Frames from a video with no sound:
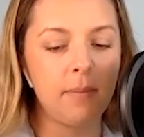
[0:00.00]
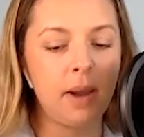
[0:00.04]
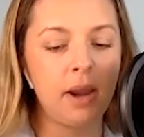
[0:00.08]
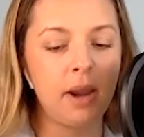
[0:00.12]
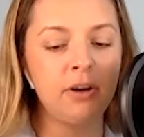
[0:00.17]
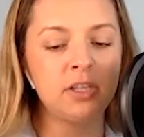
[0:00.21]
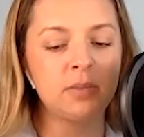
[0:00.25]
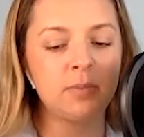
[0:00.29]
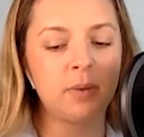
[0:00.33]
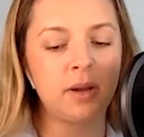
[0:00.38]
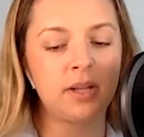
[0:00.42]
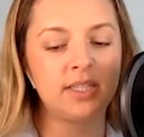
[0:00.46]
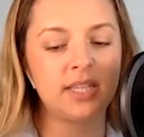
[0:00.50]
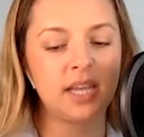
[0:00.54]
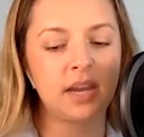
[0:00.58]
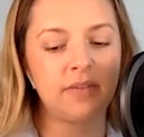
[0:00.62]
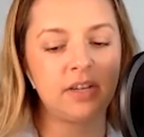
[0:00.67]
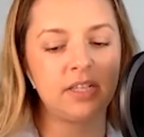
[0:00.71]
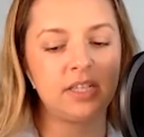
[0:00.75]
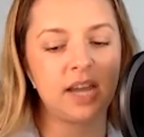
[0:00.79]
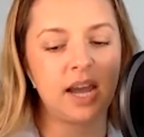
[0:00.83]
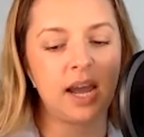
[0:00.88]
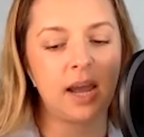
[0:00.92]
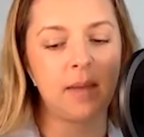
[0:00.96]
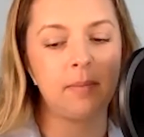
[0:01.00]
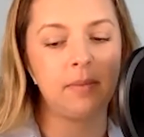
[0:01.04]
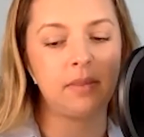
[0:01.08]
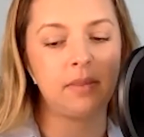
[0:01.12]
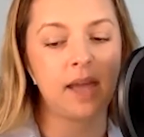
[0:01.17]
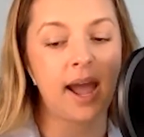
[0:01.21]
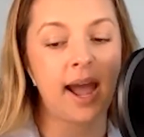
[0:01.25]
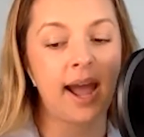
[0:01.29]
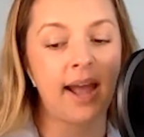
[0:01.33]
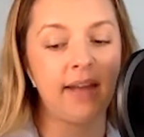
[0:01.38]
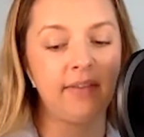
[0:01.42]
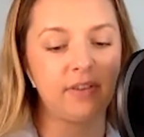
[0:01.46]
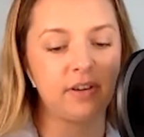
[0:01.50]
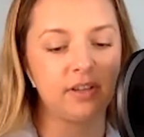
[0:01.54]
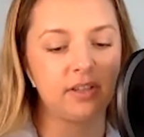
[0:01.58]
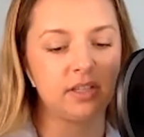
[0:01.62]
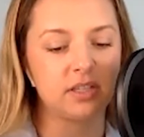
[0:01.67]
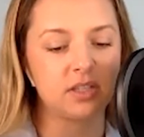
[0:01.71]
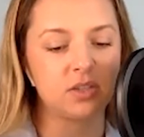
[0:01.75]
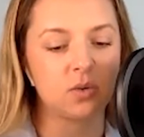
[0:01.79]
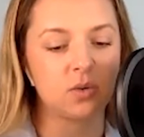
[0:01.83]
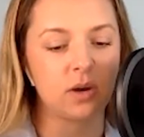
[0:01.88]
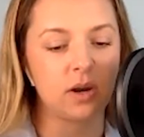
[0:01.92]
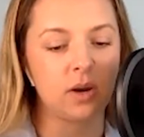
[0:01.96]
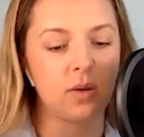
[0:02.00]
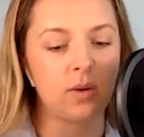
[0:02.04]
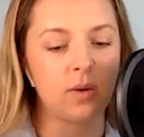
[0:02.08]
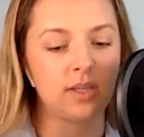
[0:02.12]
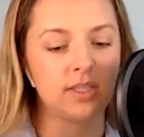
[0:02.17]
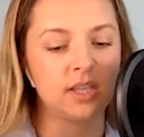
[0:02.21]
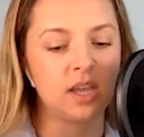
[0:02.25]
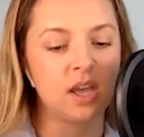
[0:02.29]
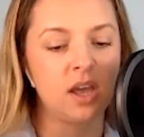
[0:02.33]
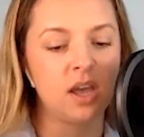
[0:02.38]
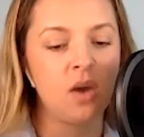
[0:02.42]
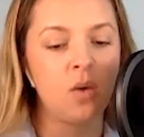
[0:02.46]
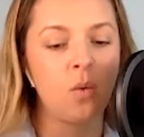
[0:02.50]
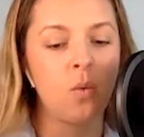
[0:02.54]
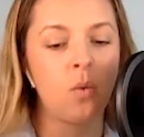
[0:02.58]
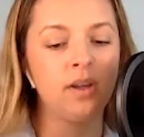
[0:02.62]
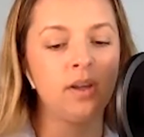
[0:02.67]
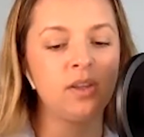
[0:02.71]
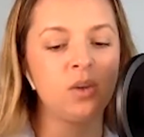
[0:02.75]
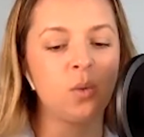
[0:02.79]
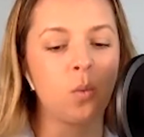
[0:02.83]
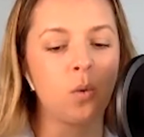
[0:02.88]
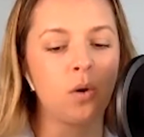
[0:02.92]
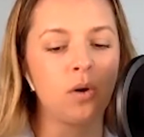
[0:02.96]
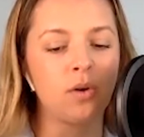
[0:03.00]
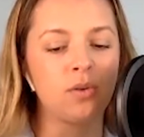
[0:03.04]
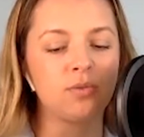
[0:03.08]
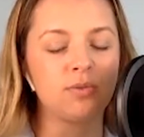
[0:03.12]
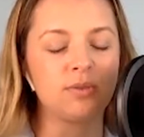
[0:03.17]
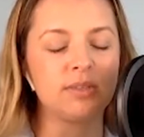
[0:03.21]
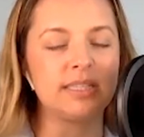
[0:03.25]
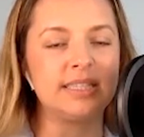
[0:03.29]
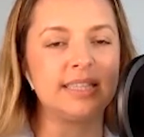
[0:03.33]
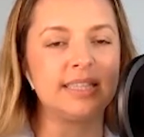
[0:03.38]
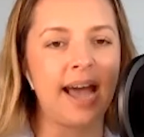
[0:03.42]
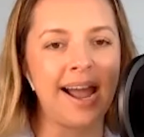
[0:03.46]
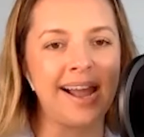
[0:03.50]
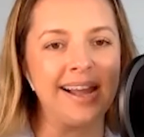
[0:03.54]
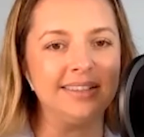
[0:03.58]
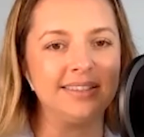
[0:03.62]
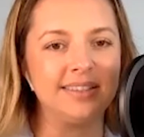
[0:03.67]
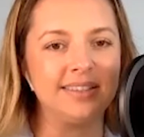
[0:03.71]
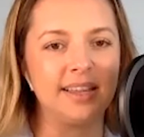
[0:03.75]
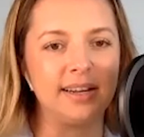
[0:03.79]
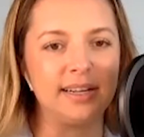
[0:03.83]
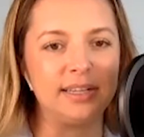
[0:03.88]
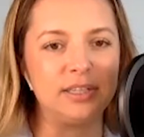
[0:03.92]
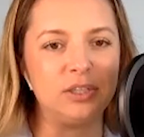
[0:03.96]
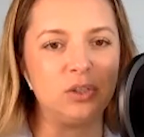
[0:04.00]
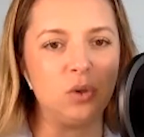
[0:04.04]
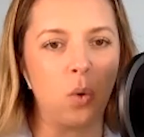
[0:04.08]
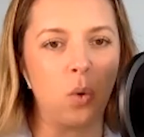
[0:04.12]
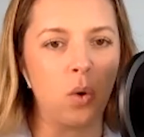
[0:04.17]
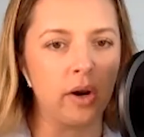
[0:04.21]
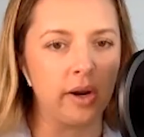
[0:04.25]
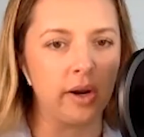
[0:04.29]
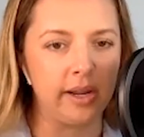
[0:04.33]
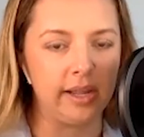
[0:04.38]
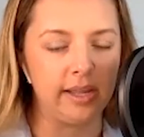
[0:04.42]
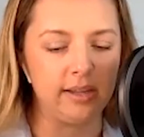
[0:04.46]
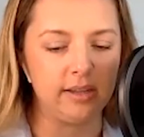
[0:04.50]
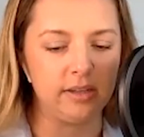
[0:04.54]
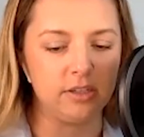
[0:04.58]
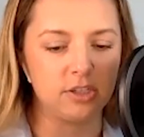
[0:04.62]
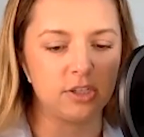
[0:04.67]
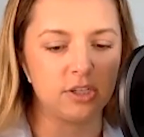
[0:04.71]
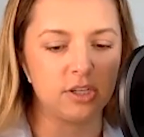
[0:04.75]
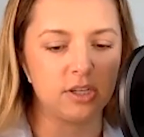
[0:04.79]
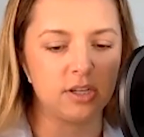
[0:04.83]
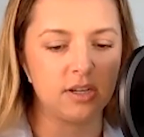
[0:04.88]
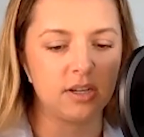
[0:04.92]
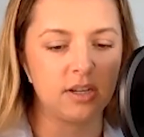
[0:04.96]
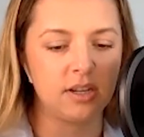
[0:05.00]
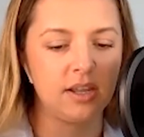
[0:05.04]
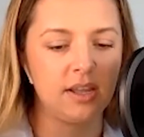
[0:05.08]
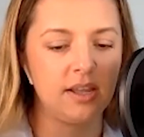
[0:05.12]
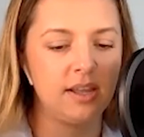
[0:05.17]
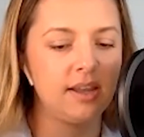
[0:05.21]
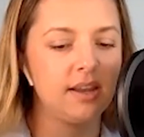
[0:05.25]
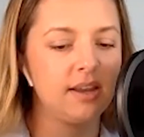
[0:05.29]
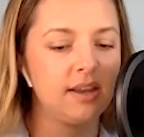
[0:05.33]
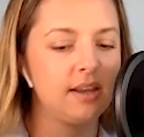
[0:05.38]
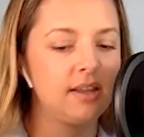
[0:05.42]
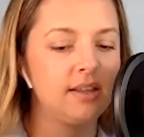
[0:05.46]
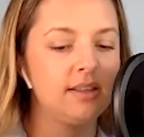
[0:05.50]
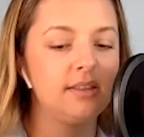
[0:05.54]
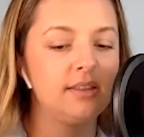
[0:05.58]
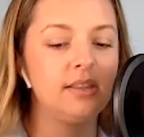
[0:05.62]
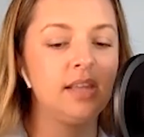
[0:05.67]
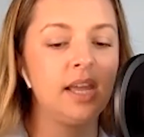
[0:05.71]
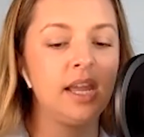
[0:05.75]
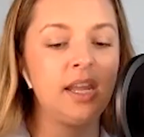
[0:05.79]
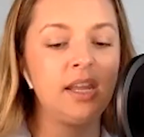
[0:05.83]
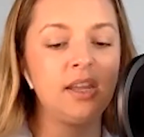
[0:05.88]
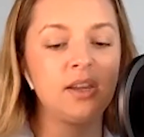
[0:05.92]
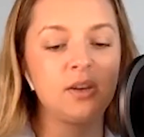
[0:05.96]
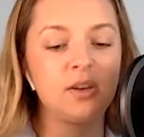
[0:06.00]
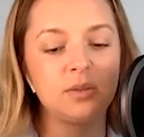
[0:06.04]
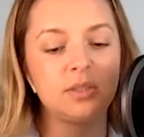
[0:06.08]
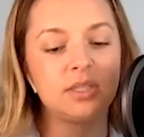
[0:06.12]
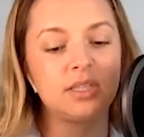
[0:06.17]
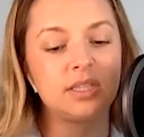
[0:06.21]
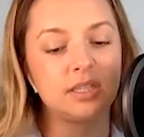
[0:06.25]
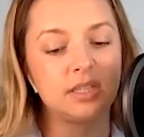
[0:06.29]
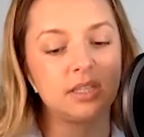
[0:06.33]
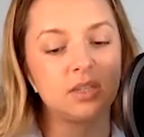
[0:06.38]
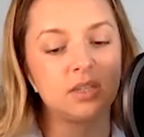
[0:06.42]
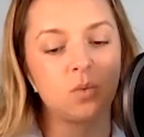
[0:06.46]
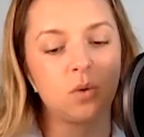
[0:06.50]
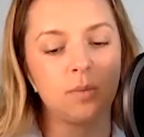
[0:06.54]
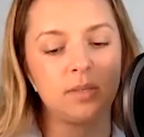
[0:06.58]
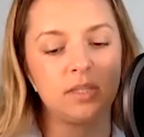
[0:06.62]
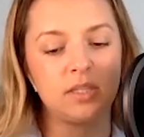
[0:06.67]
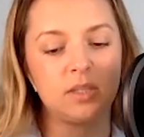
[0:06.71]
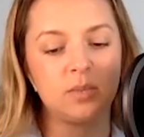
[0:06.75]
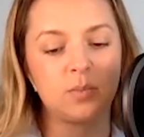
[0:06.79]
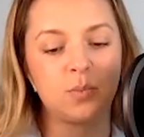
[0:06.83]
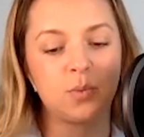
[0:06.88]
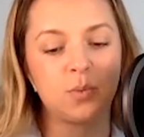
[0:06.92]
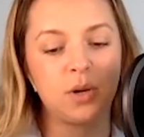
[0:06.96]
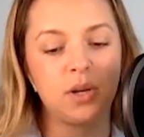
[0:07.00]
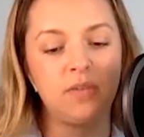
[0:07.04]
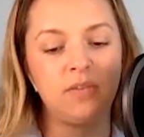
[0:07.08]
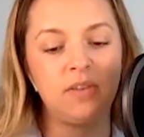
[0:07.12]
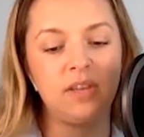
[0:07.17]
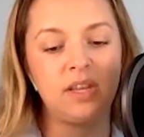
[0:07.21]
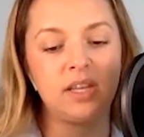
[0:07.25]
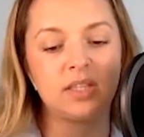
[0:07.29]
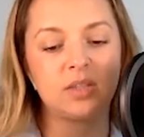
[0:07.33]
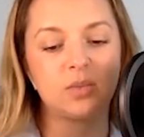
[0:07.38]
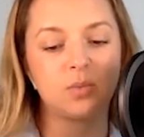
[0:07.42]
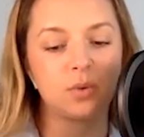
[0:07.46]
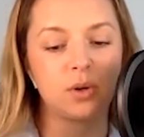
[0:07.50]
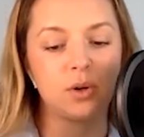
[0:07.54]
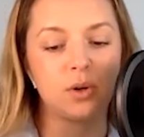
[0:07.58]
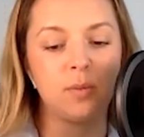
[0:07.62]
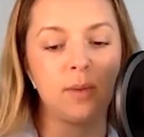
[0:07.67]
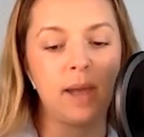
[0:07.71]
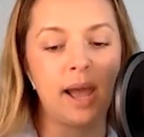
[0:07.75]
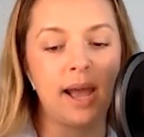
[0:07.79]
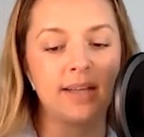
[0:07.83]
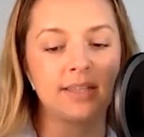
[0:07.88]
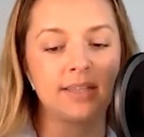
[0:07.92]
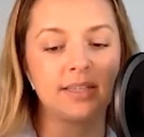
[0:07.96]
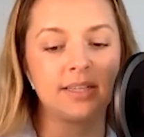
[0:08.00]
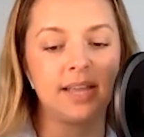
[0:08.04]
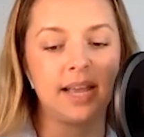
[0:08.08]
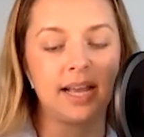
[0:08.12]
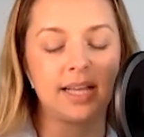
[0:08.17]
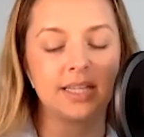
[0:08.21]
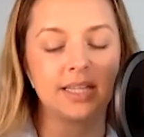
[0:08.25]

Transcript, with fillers: My response every time that I've heard this story was, What in the world resides in a door hinge? They used this woman's previous room as a